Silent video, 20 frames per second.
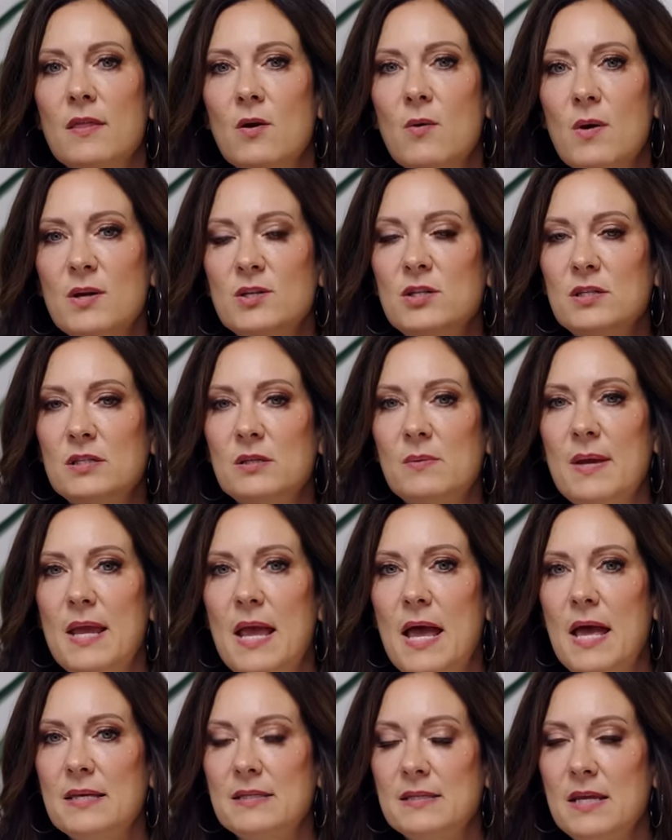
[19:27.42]
the questions that we
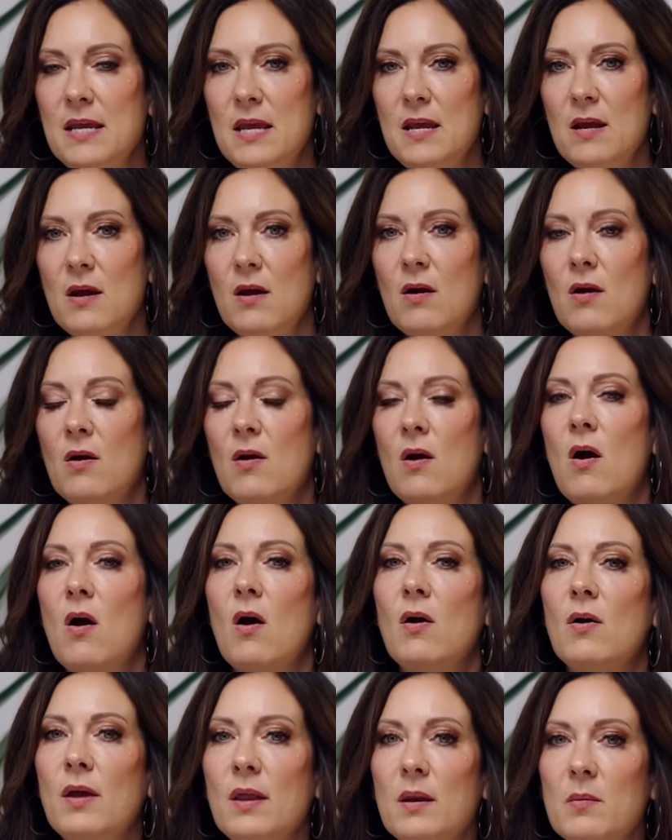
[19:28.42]
ask here
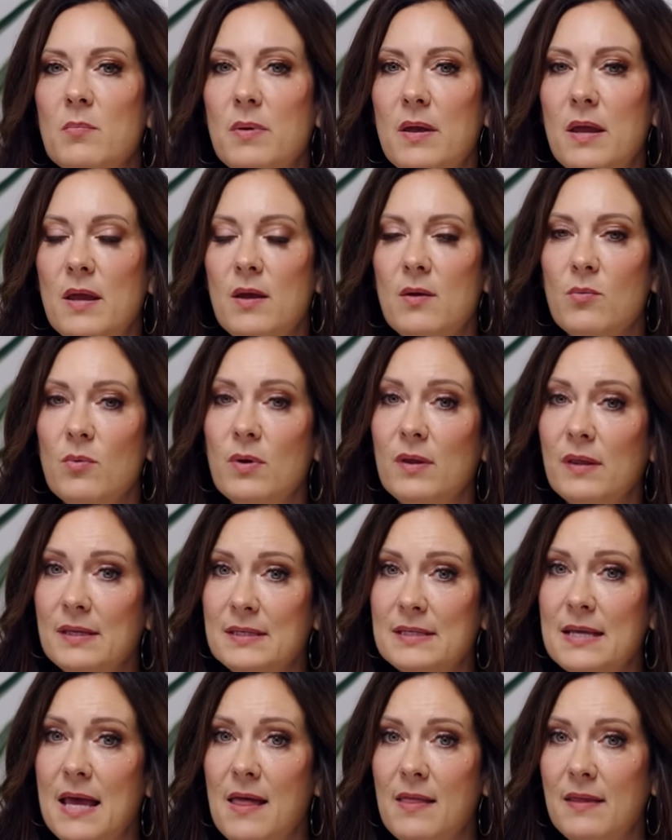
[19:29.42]
are going to be really
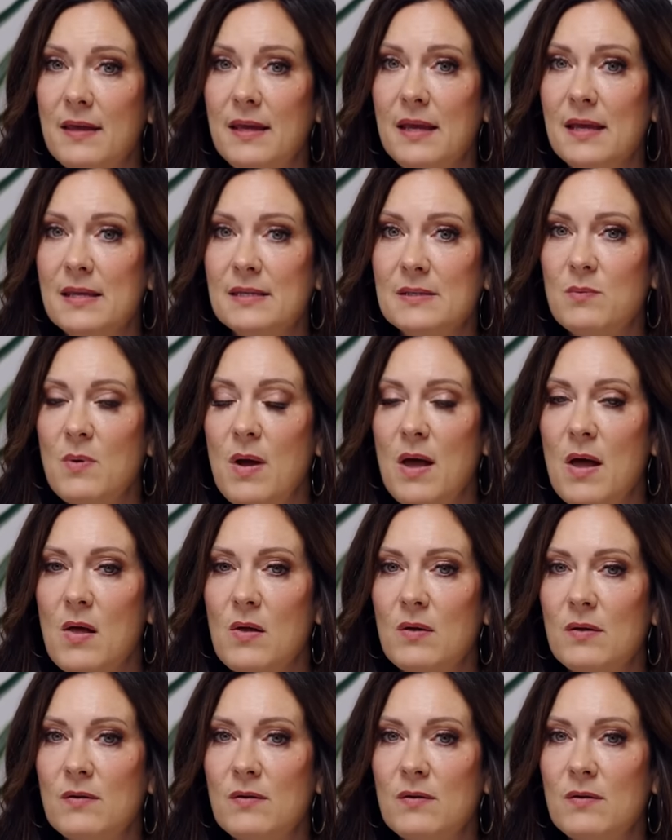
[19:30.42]
telling as well.